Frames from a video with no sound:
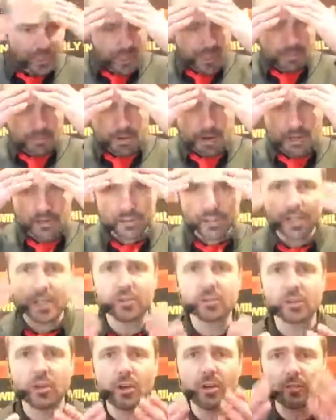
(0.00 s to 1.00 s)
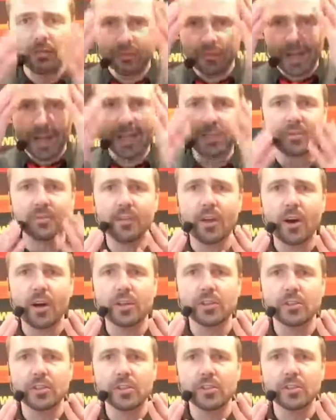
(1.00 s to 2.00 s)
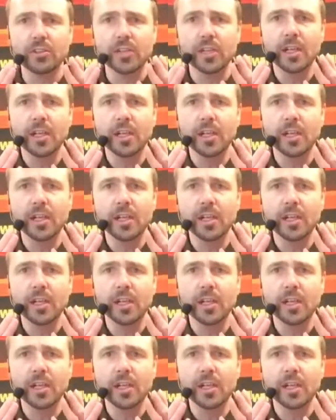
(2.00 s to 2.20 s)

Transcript: my Silly Scott face visors,